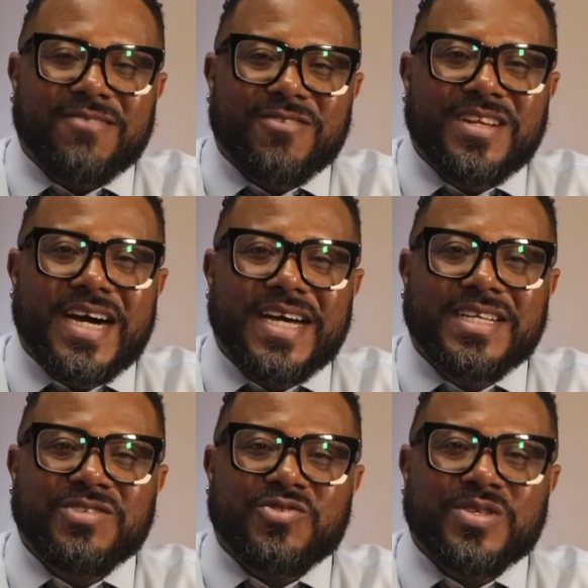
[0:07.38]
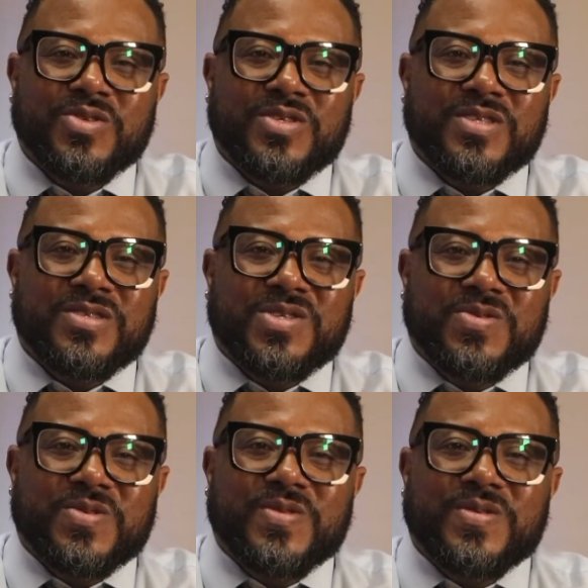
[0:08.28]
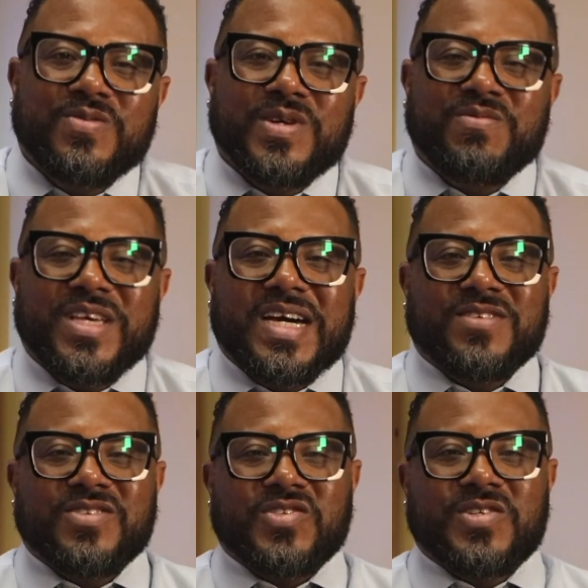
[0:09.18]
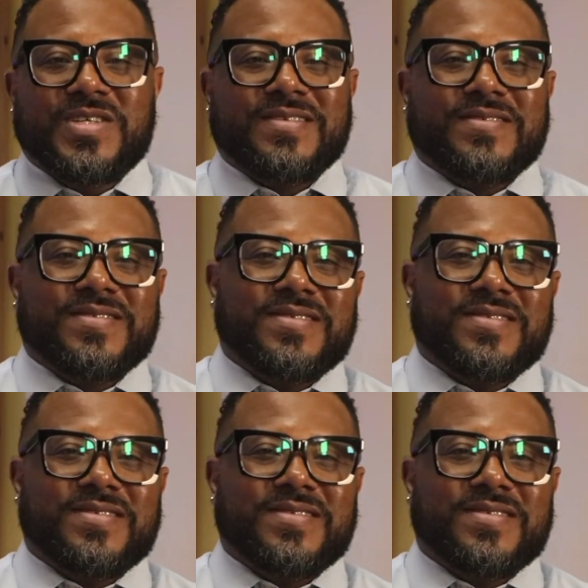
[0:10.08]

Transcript: I'll let Ranard introduce you to what we have in store.